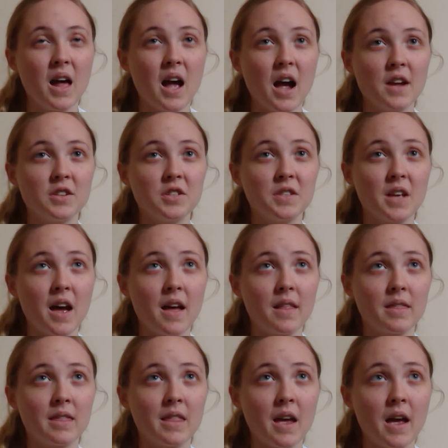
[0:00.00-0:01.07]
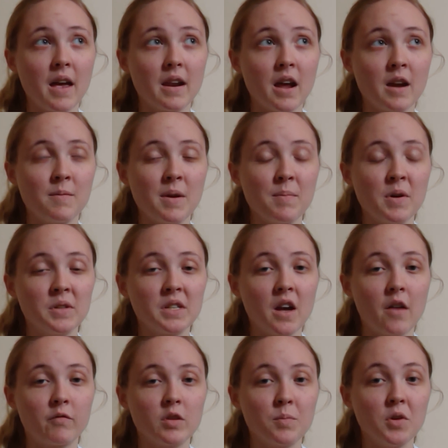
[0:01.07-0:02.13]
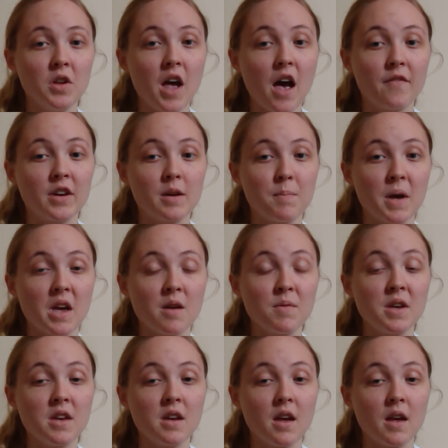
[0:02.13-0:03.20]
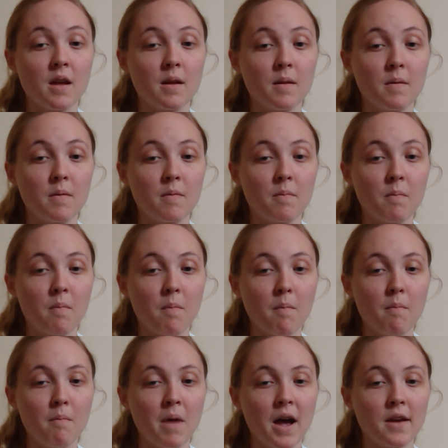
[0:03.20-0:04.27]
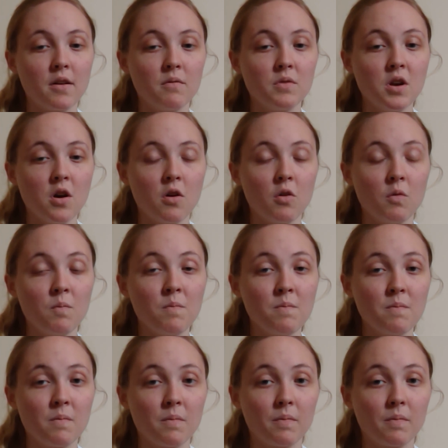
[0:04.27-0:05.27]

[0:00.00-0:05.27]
I just thought that I'd be most comfortable having a baby in my own home.